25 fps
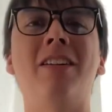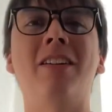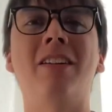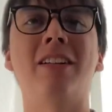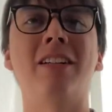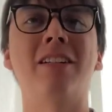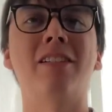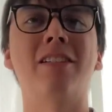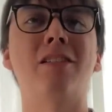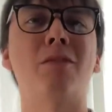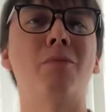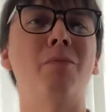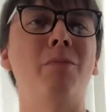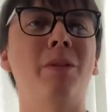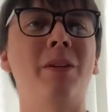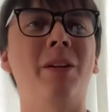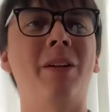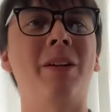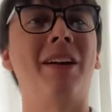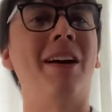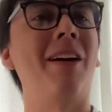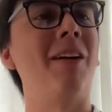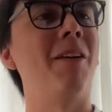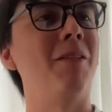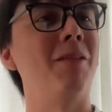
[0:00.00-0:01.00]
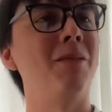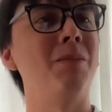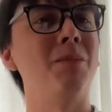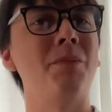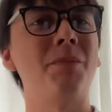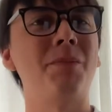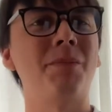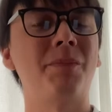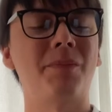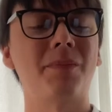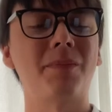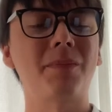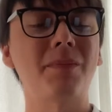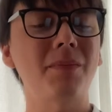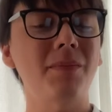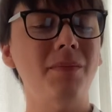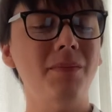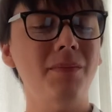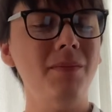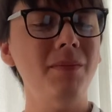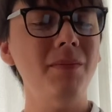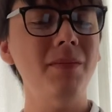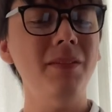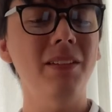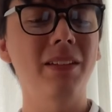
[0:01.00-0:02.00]
to like spit it out
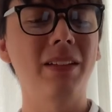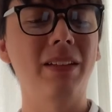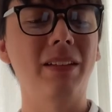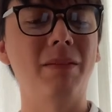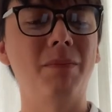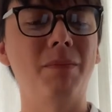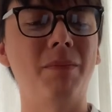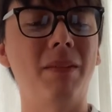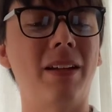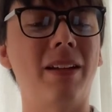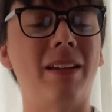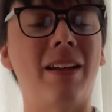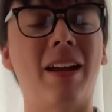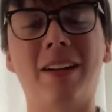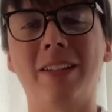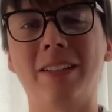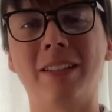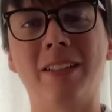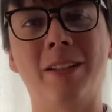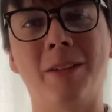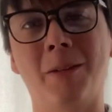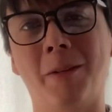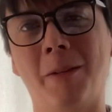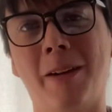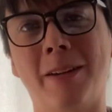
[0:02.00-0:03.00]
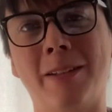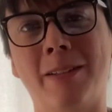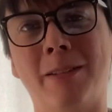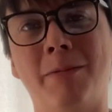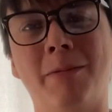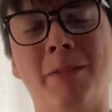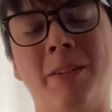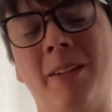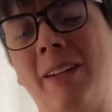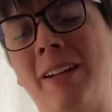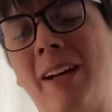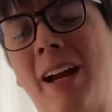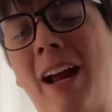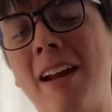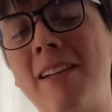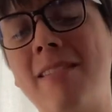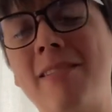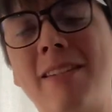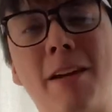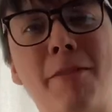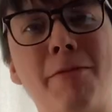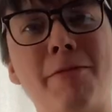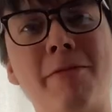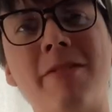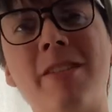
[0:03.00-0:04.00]
and not eat the rest of it. Like, I'd
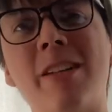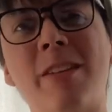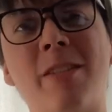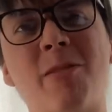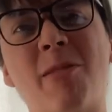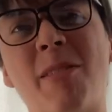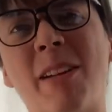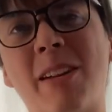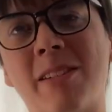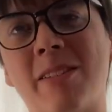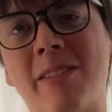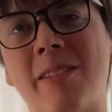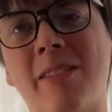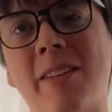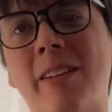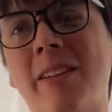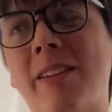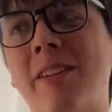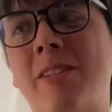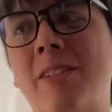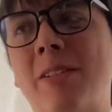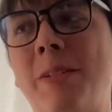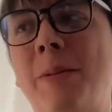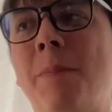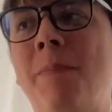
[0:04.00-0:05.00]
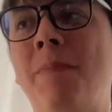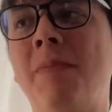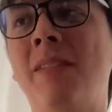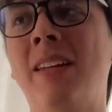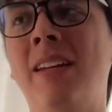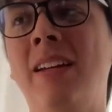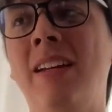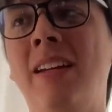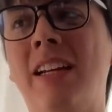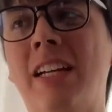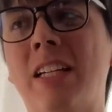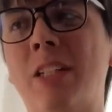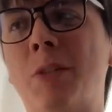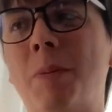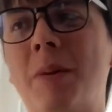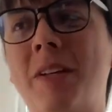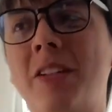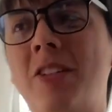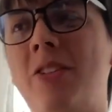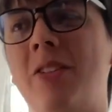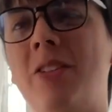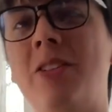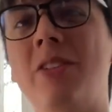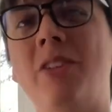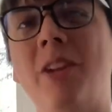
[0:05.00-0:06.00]
definitely eat the rest of this,
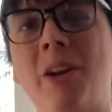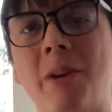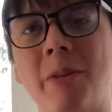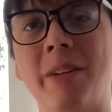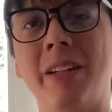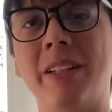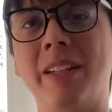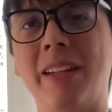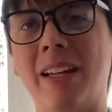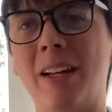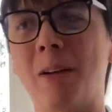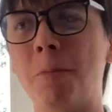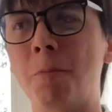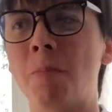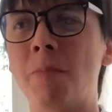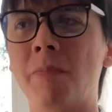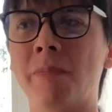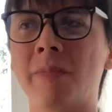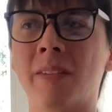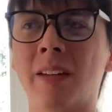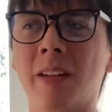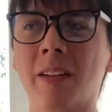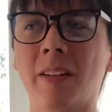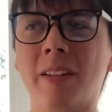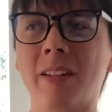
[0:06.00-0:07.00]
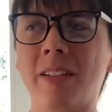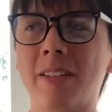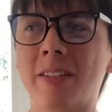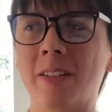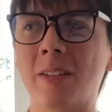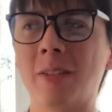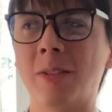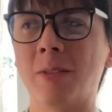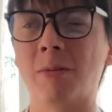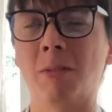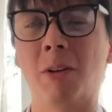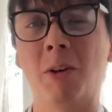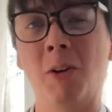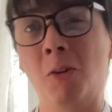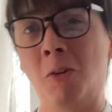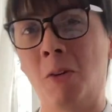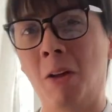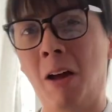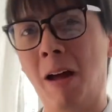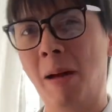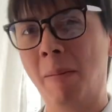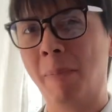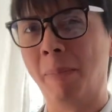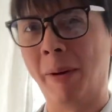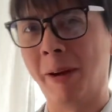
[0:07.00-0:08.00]
especially knowing that this is a
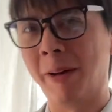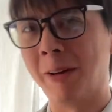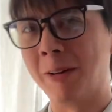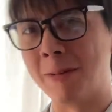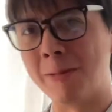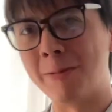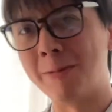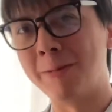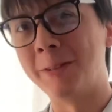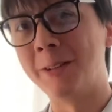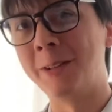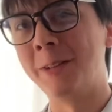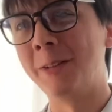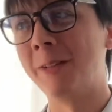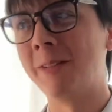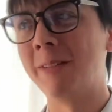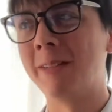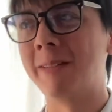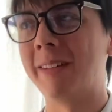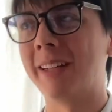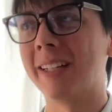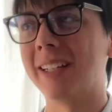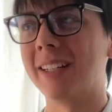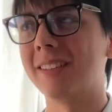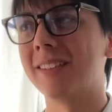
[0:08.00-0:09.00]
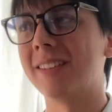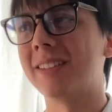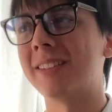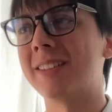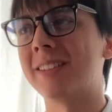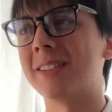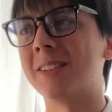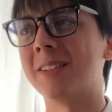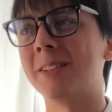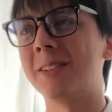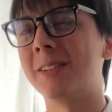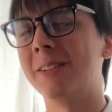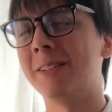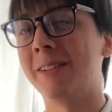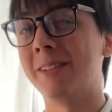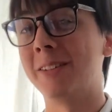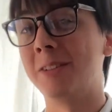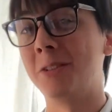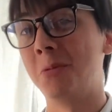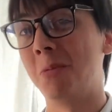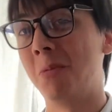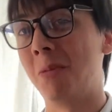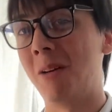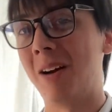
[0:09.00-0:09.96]
lot better for you than regular cereal, and you